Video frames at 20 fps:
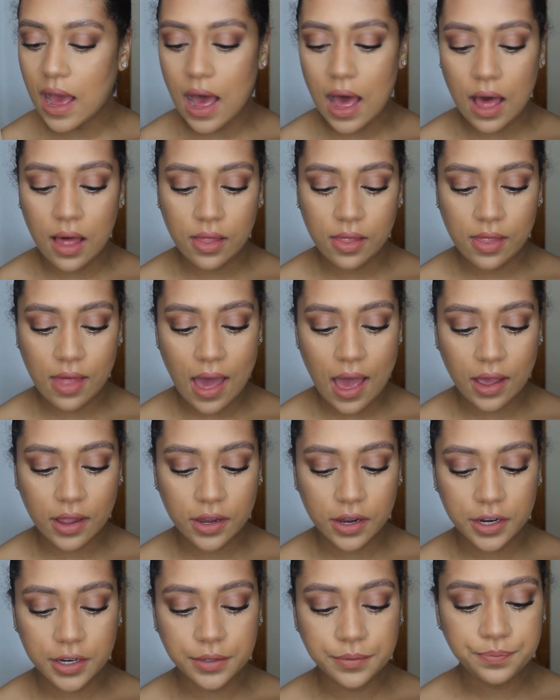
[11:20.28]
Hot
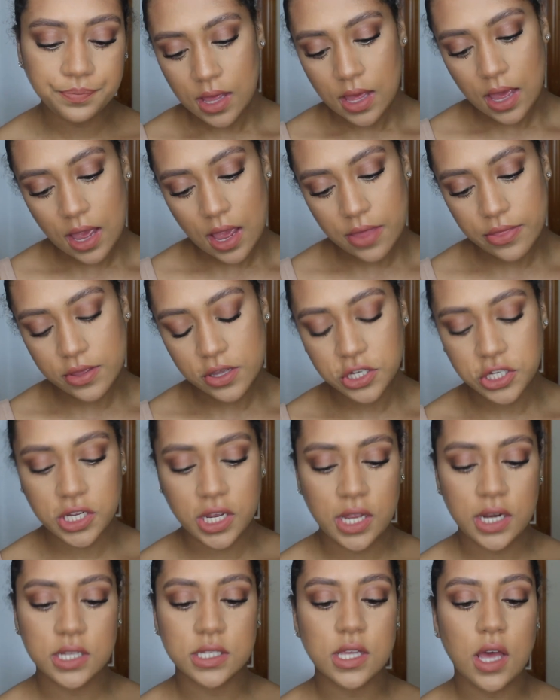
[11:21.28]
Lacquer, and the
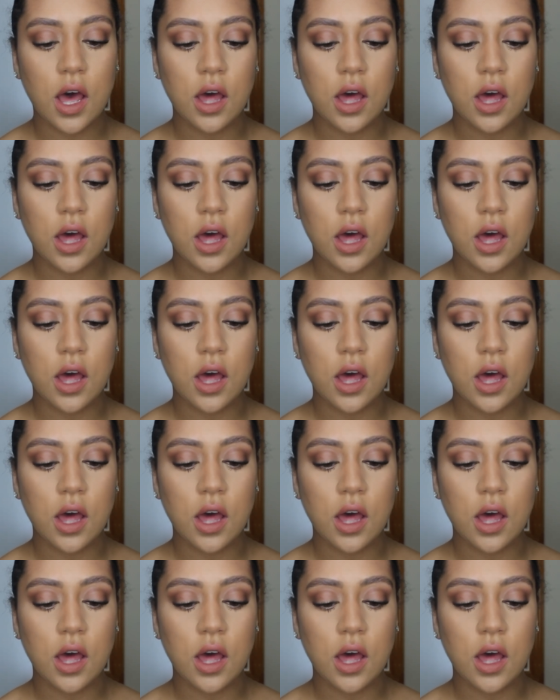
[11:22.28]
shade is